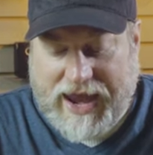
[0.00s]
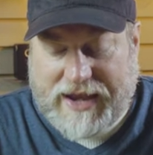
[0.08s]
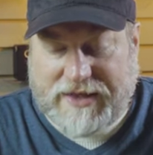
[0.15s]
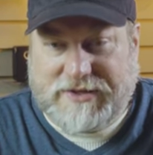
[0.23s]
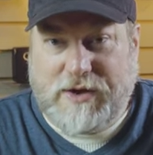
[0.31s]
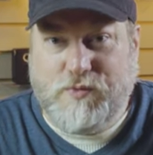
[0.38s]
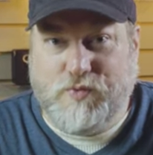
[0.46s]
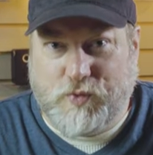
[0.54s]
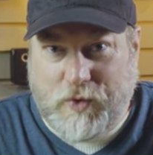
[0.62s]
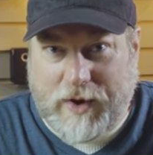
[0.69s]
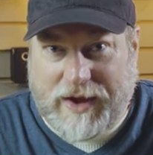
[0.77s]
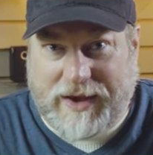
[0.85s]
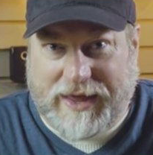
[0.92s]
It is a
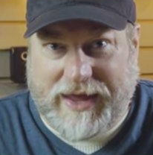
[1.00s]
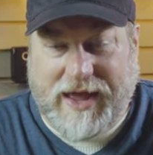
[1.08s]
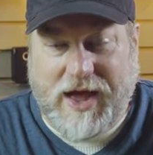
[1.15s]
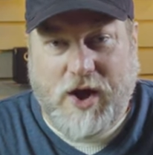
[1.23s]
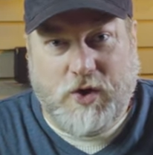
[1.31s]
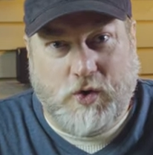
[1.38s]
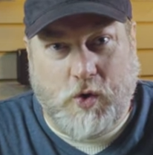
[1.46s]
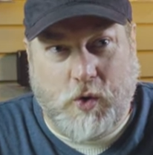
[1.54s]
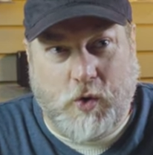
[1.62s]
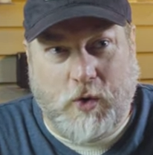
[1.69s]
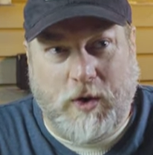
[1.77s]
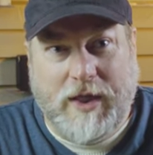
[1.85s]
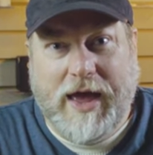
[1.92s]
really
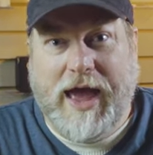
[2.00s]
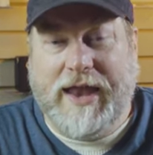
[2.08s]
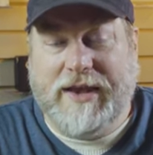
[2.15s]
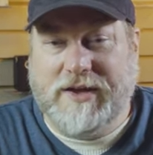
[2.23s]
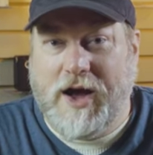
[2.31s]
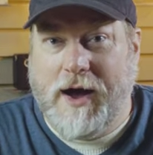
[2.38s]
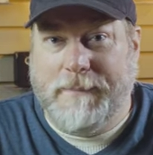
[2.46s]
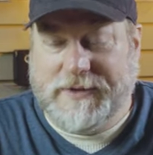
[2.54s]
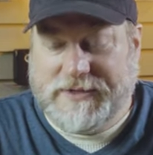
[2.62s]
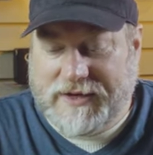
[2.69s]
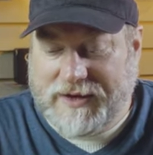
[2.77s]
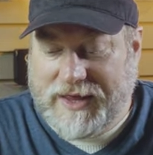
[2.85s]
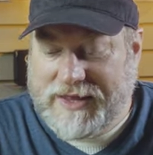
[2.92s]
cool and
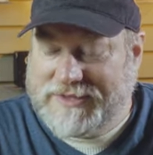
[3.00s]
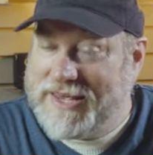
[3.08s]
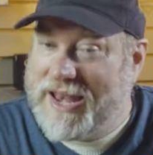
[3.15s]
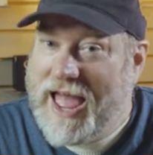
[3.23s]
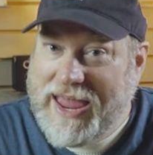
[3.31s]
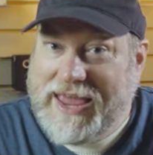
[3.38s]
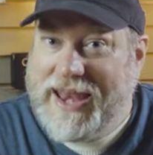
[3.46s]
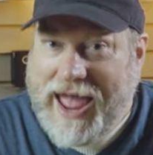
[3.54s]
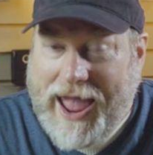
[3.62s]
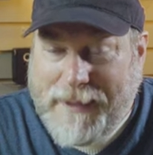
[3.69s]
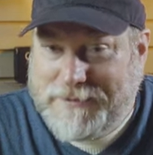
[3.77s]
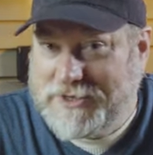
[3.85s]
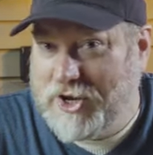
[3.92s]
competent lens. And I can
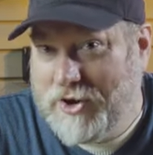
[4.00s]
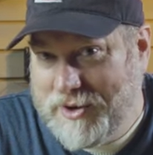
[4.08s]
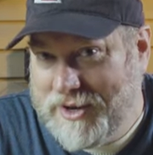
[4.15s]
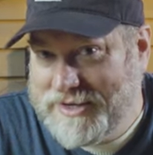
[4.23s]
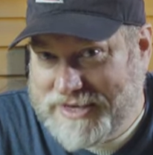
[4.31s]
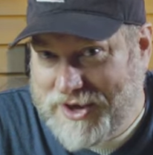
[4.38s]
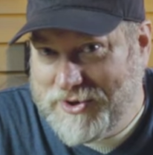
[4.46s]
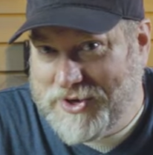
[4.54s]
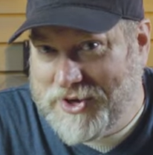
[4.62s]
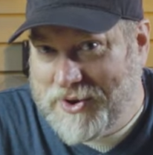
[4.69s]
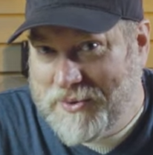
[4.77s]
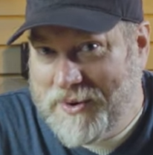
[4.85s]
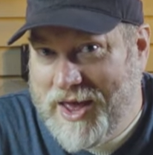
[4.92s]
absolutely tell
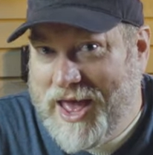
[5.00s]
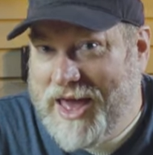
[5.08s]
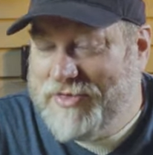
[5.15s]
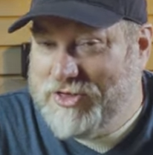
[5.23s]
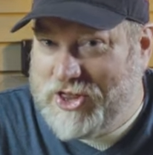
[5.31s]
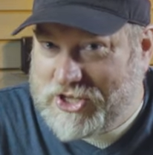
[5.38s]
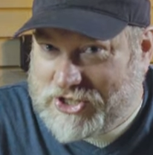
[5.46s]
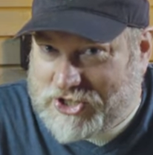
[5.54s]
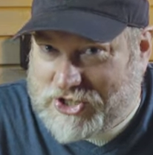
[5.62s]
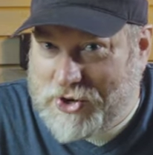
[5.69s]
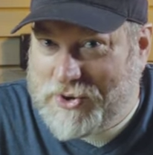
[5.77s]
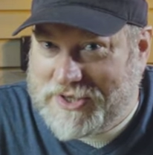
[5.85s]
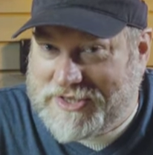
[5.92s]
you, the
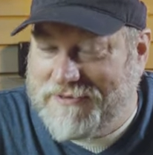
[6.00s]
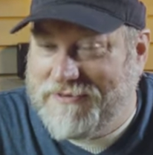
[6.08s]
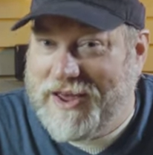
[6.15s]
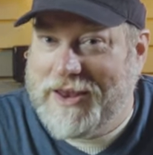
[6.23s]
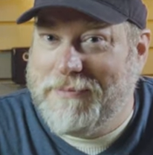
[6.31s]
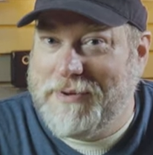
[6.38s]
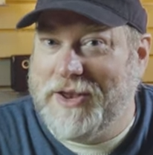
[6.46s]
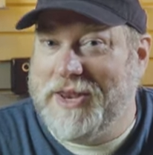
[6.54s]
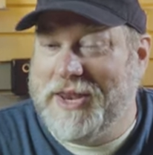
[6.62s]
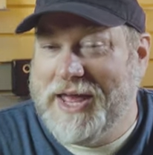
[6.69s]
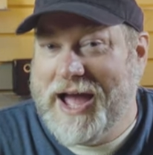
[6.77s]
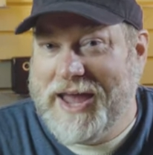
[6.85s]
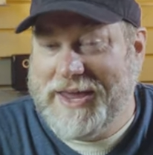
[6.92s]
soonest
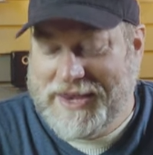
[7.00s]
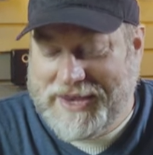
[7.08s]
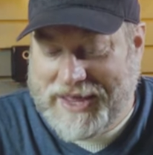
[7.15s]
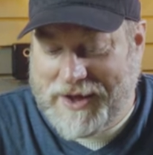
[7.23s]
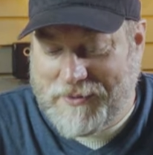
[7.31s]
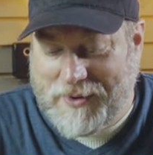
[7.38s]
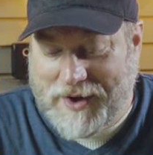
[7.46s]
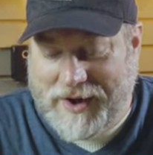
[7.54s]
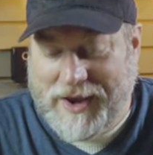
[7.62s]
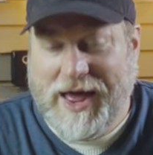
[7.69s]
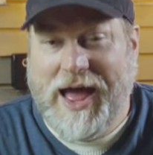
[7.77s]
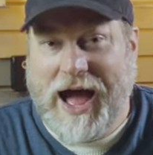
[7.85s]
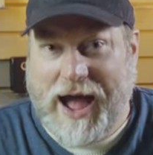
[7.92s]
availability I can get
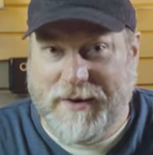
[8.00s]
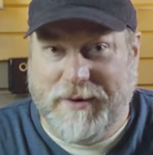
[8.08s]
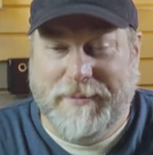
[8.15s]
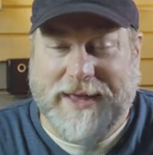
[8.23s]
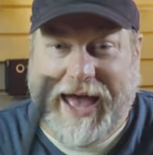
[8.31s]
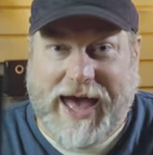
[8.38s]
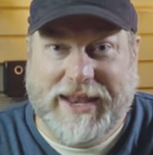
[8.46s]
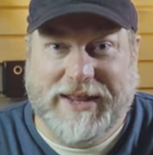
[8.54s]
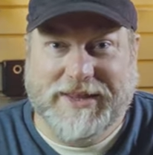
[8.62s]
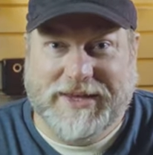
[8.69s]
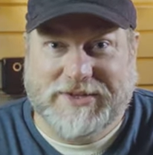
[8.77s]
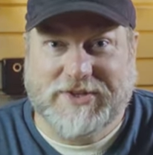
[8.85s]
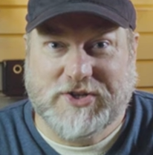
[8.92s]
one, I will be
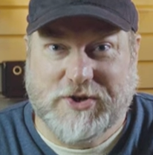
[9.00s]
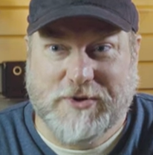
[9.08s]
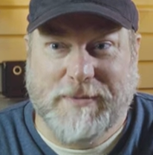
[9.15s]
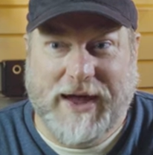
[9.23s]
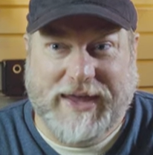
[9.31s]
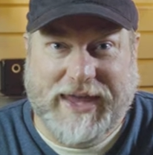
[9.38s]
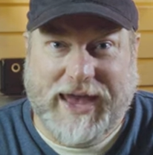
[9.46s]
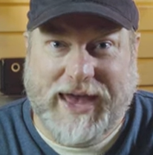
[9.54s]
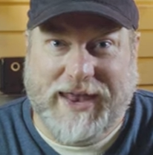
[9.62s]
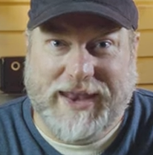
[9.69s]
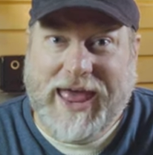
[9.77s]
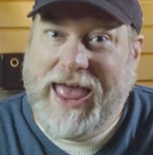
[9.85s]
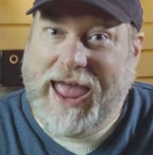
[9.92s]
adding this to my
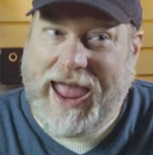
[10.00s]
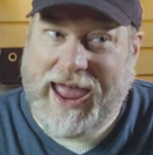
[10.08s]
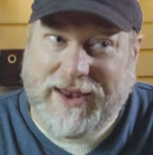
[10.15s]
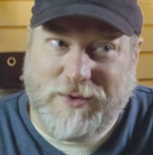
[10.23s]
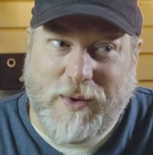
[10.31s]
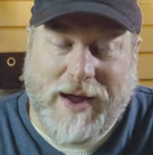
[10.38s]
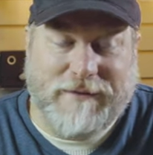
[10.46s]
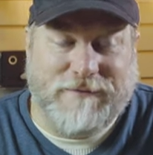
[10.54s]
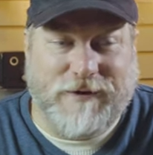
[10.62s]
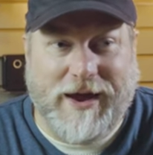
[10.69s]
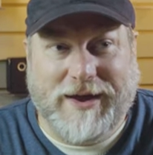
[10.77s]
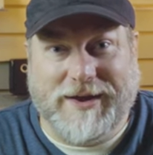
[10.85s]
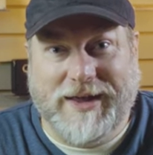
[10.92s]
kit. And quite
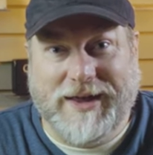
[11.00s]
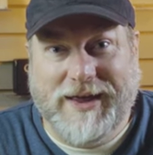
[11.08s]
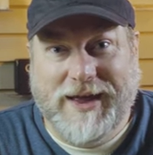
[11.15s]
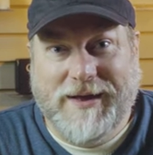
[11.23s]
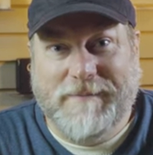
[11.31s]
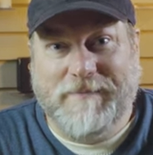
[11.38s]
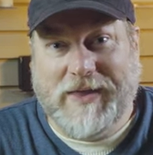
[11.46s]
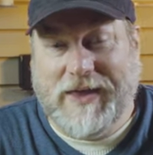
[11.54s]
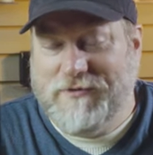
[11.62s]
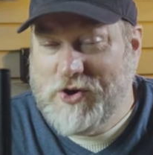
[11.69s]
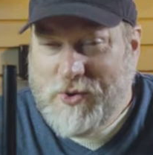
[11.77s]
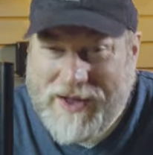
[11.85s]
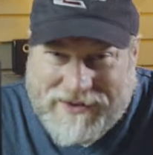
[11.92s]
frankly,
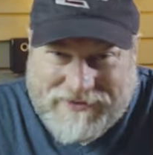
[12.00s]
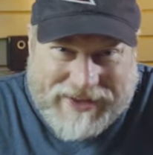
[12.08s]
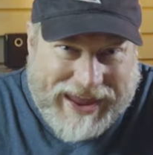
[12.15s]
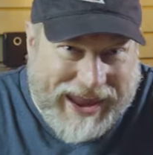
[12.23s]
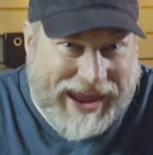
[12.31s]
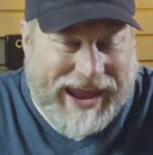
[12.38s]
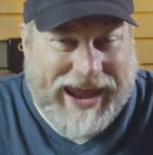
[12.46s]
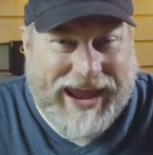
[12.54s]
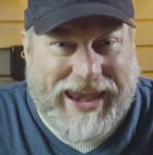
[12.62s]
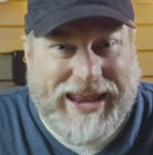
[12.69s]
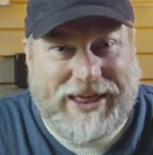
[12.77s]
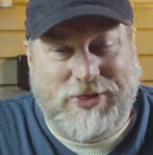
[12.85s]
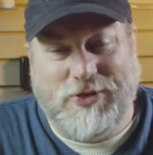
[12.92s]
if you have
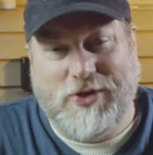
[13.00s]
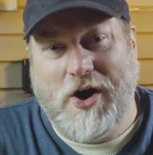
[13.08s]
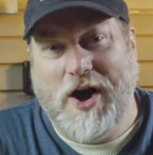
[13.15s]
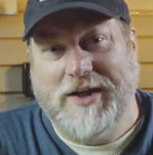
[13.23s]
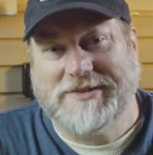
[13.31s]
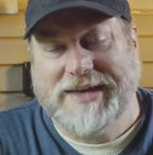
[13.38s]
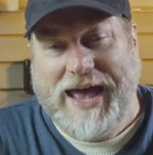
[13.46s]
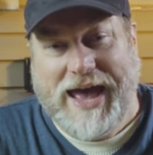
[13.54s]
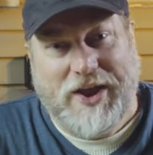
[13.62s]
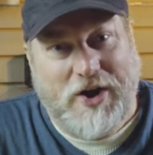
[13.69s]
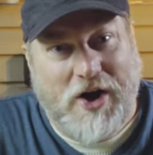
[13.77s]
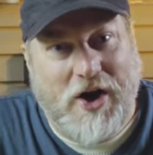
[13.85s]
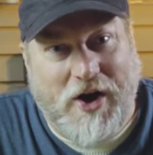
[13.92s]
any thoughts
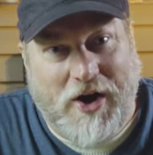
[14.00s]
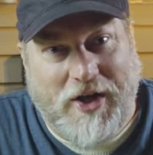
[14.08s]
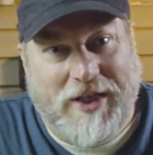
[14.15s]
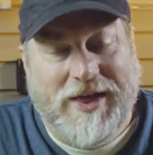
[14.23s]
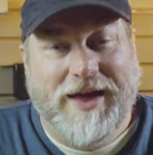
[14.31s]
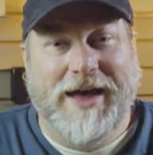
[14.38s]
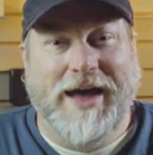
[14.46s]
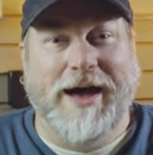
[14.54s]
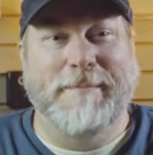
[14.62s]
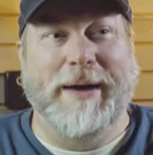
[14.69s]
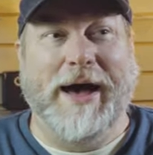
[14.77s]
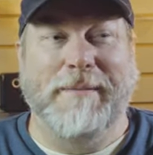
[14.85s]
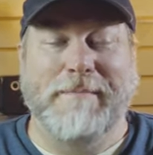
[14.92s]
at all
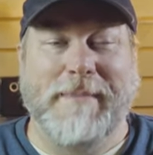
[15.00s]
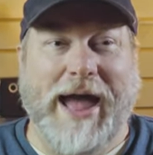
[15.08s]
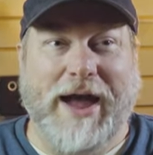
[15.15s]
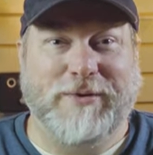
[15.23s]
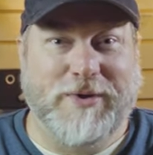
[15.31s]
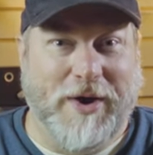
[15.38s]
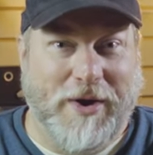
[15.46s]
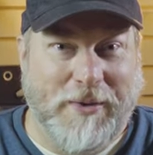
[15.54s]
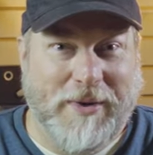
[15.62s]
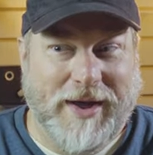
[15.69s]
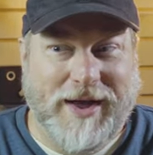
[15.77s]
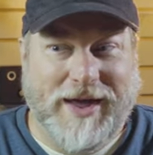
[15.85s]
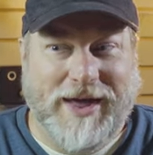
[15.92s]
about
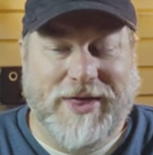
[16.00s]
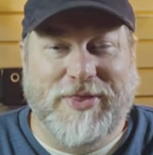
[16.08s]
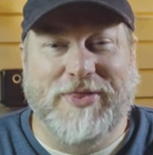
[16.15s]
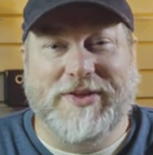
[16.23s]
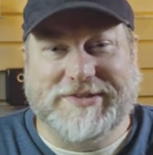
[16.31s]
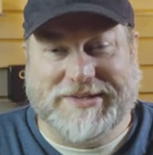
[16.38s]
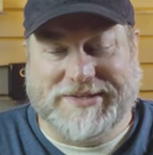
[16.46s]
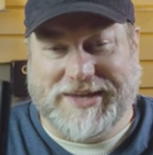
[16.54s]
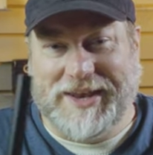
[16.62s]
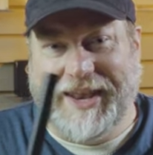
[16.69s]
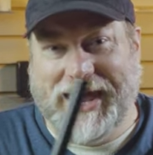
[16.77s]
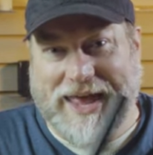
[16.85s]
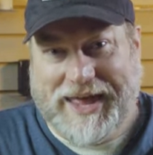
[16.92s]
macro, this is a
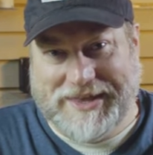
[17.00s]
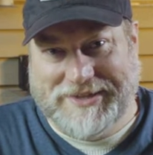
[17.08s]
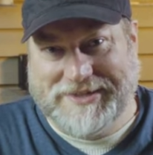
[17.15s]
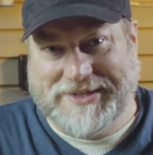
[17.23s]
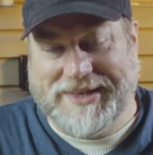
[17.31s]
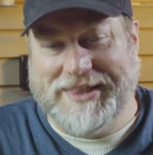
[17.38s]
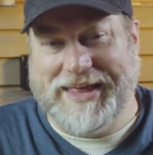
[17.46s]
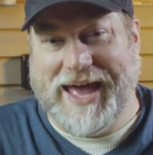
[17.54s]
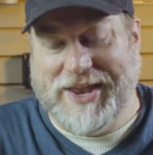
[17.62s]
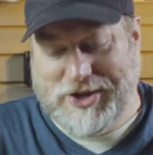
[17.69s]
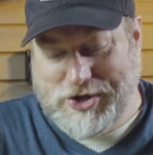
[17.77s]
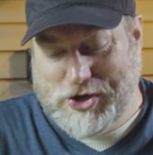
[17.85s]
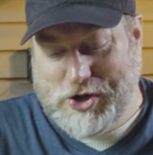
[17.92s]
lens
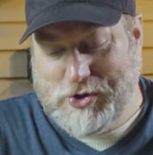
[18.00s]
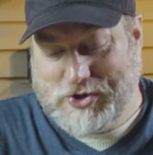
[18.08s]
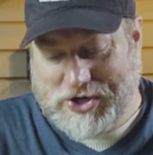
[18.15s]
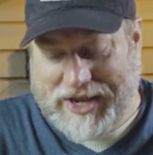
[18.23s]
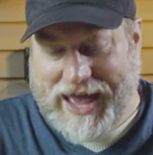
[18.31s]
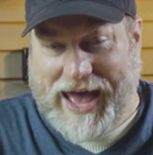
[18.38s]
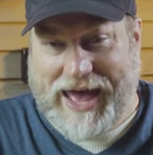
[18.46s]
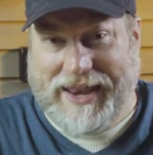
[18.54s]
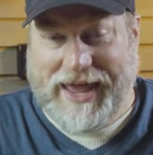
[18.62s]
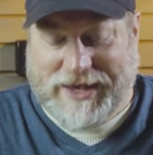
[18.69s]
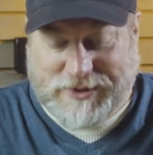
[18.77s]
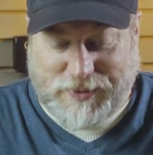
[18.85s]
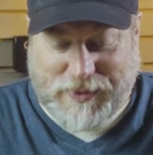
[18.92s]
that you should add
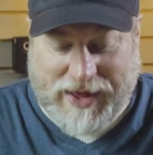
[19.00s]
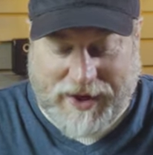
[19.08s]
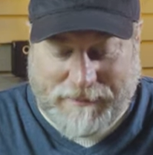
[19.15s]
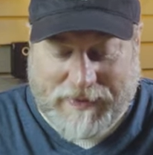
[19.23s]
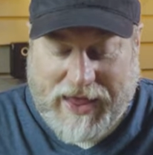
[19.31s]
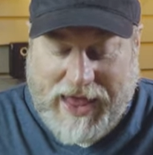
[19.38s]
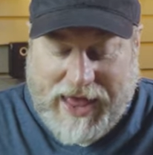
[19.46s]
as well.